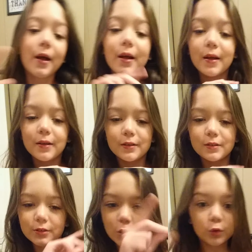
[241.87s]

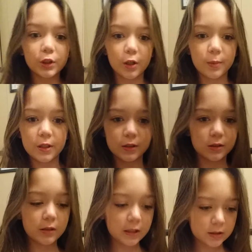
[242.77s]
and don't share
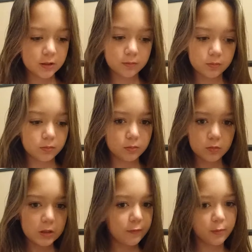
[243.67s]
because that's
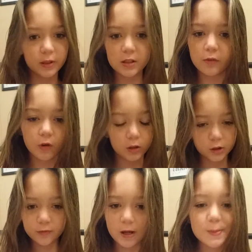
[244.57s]
giving me
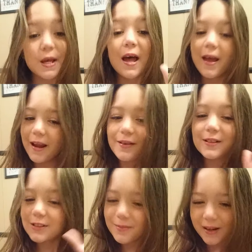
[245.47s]
self-conscious vibes.
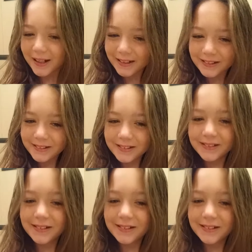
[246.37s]
Anyways, goodbye.